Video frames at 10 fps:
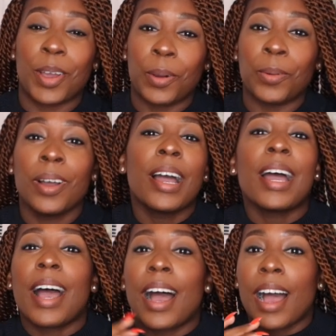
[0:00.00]
so
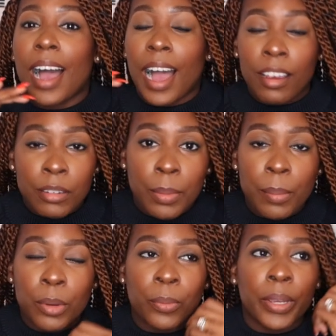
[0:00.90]
I
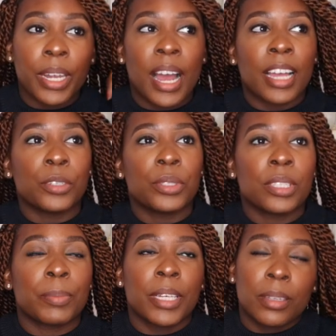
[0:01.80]
remember when I
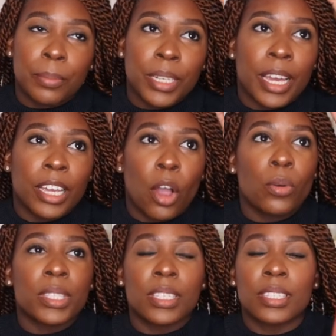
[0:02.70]
used to be, be like,
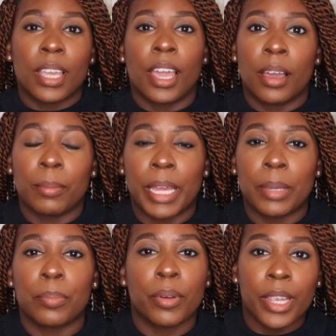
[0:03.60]
oh, it's a scam.
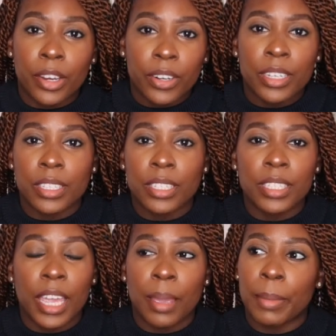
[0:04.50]
Like prayer is a
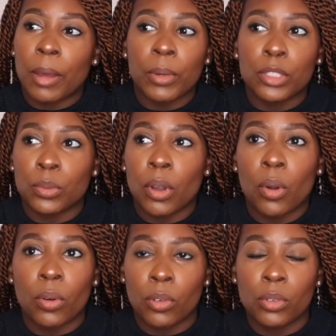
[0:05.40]
scam. And I want to do a
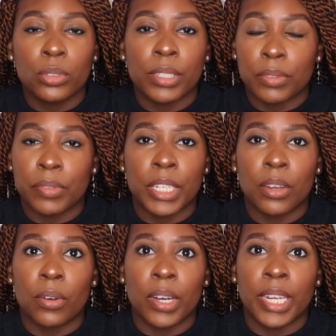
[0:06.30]
whole different
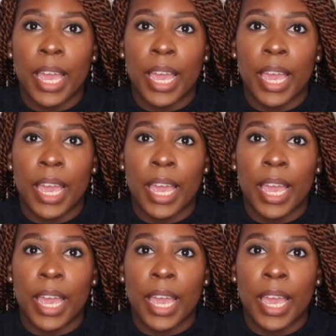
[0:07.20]
video on